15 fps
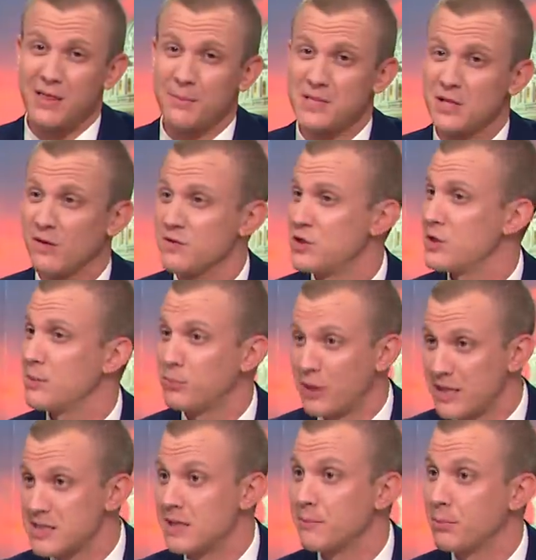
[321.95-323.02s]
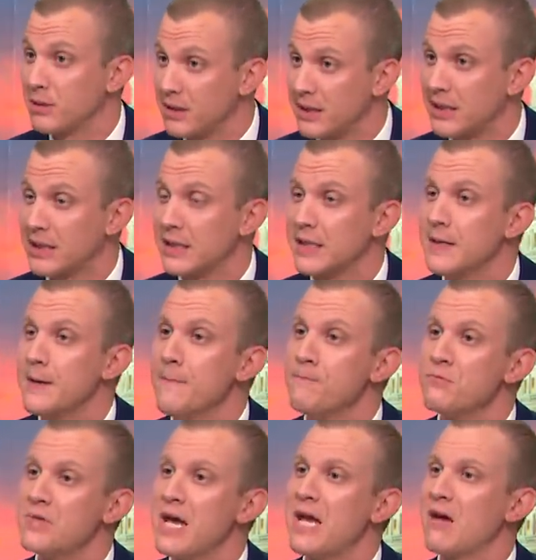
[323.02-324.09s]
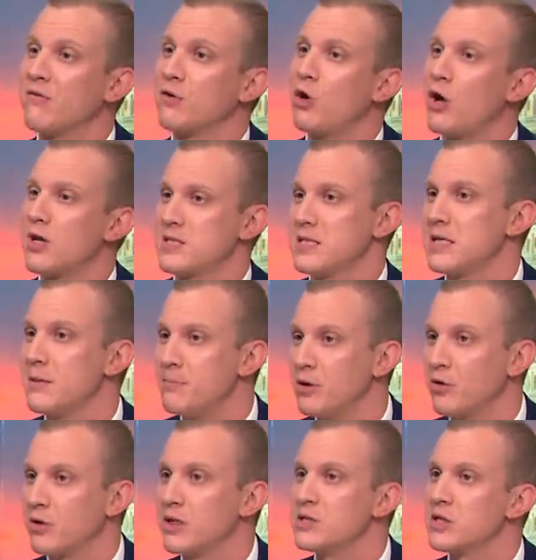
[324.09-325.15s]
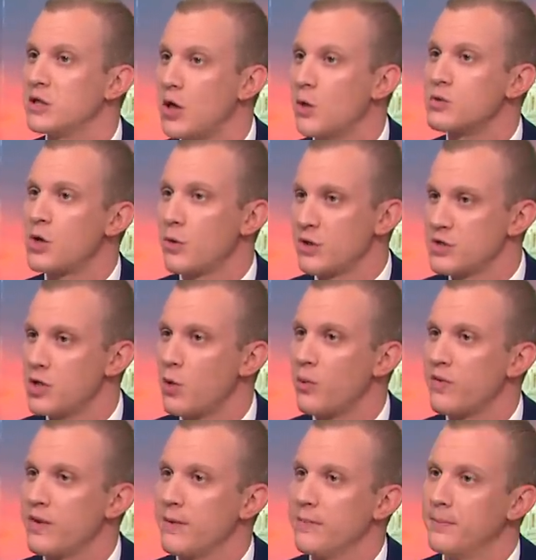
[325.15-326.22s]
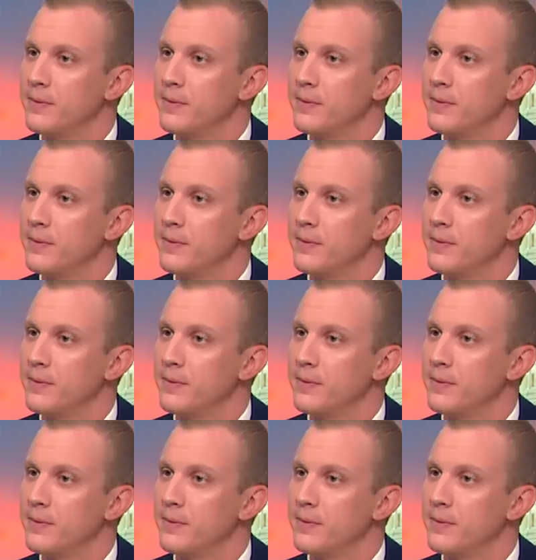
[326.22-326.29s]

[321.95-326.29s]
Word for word: themselves to the president politically, they have lost the ability to go toe to toe with him.